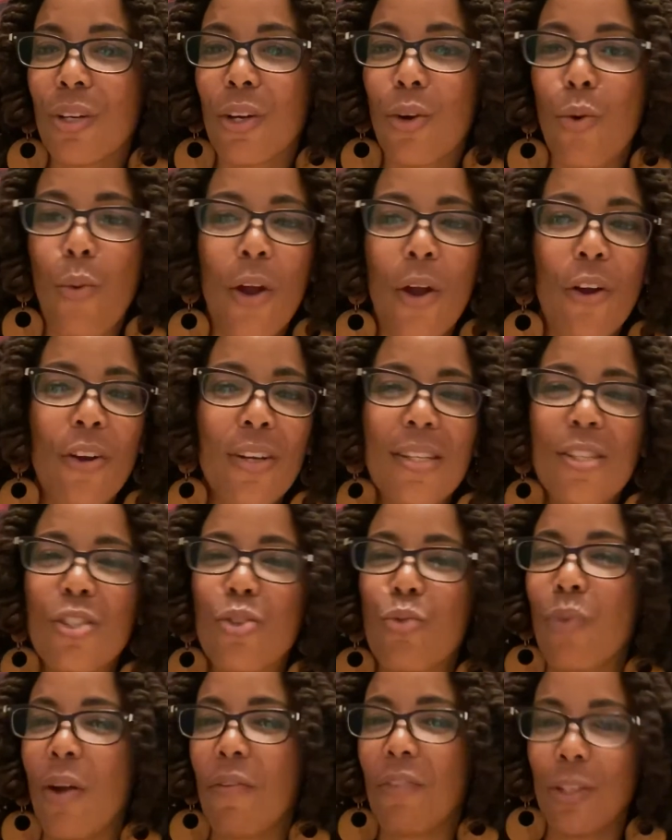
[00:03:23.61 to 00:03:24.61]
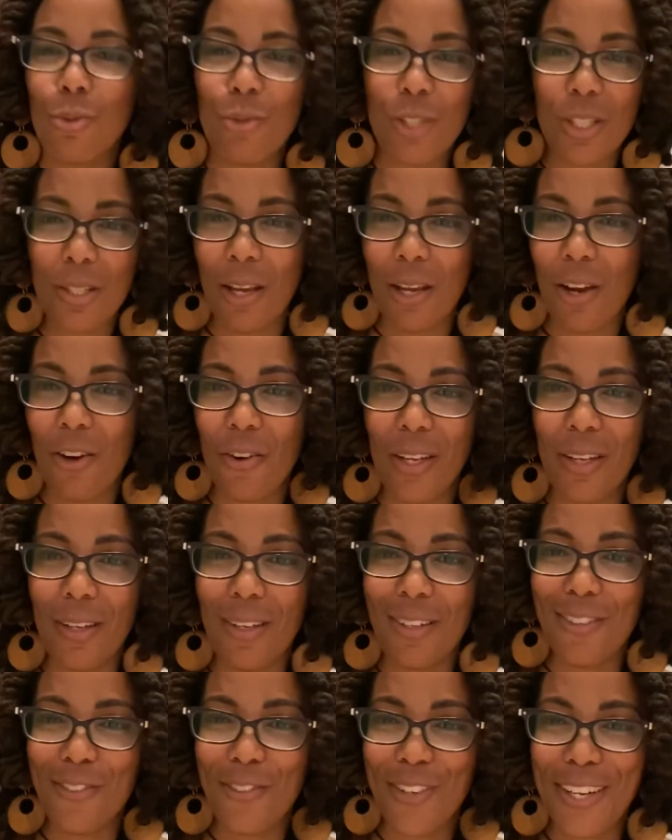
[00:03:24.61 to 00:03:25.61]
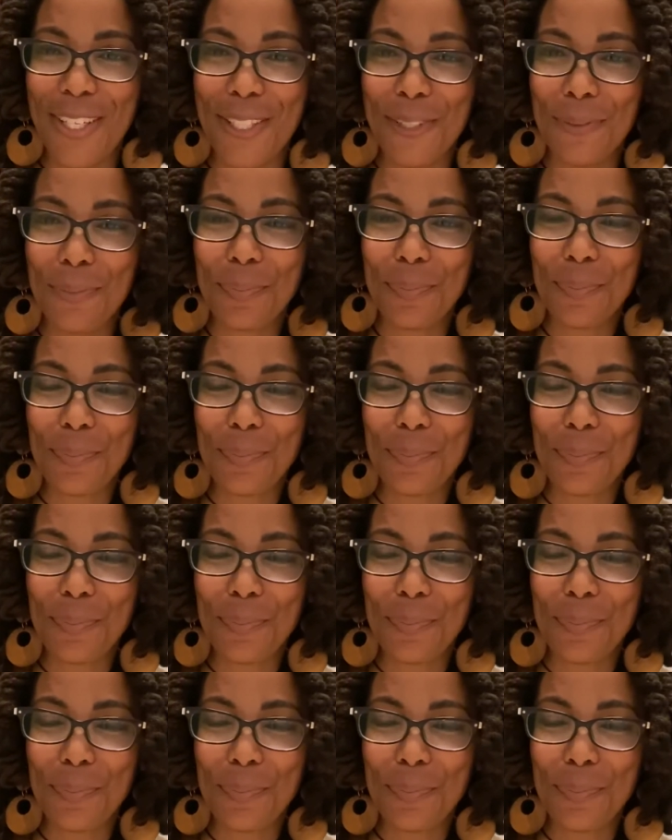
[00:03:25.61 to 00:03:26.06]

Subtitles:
Aquarius is the revolutionary, right?